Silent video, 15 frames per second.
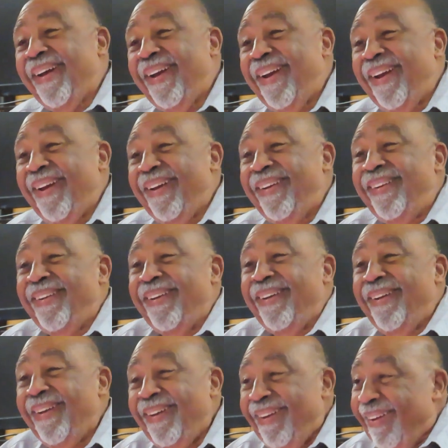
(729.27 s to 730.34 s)
And
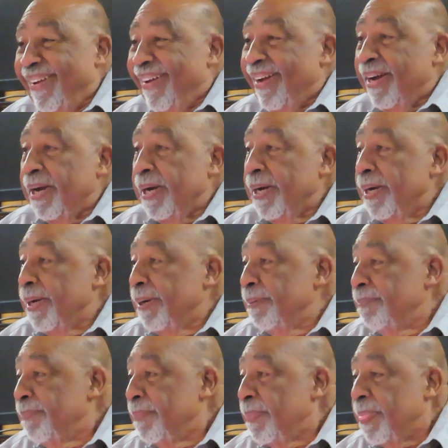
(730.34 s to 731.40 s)

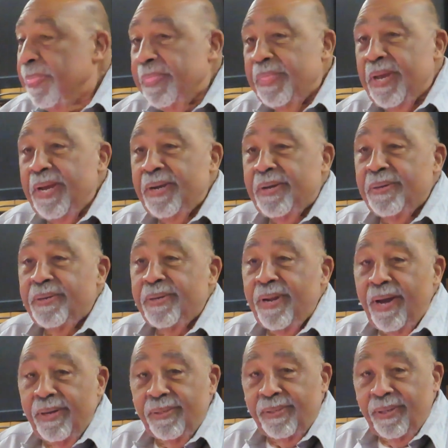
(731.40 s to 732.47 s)
uh, they could
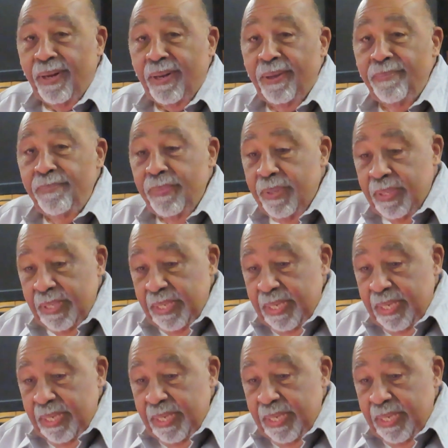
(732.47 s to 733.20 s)
not tell him.